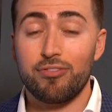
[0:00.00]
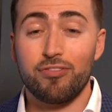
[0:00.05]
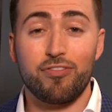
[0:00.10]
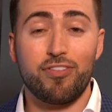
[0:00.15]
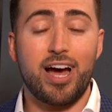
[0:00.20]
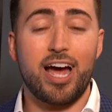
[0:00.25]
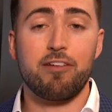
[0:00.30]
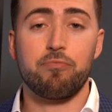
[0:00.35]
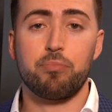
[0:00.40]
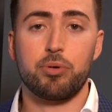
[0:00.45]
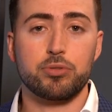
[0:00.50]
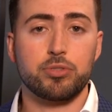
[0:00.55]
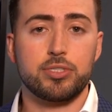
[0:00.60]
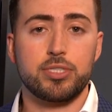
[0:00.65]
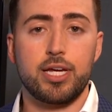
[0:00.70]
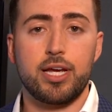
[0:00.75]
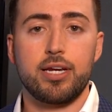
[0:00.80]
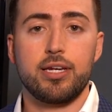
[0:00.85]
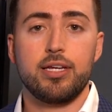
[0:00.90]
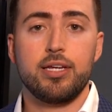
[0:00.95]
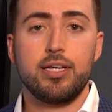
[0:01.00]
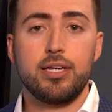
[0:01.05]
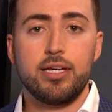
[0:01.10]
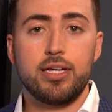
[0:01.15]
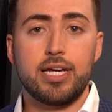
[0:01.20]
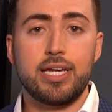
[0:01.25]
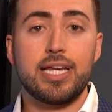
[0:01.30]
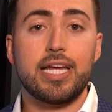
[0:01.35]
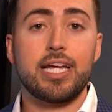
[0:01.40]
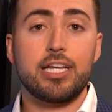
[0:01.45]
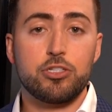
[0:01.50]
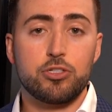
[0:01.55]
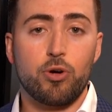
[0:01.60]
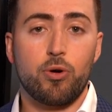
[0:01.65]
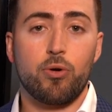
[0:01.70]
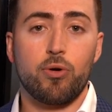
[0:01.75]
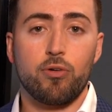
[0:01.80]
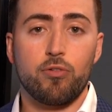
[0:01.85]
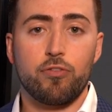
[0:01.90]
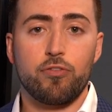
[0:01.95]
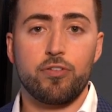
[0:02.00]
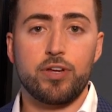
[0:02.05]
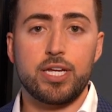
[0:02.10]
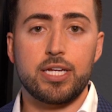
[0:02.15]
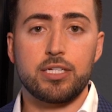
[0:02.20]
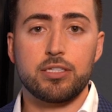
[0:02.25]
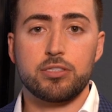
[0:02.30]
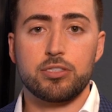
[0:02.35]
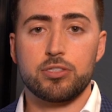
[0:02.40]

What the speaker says: 5% in internal fees.